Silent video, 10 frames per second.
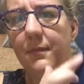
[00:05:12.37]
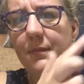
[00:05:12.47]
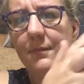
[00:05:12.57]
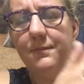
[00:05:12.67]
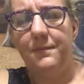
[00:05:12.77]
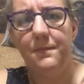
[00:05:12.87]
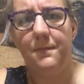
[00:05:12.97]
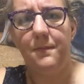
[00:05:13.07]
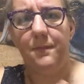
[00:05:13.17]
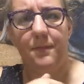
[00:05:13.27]

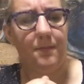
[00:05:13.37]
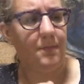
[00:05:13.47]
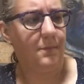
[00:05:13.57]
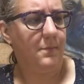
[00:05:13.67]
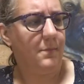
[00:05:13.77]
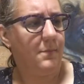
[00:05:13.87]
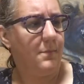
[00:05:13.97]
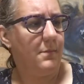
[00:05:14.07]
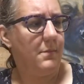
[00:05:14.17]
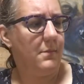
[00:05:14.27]

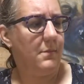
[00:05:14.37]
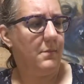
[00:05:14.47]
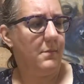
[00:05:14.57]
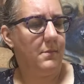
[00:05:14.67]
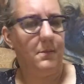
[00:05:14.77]
Nothing is said.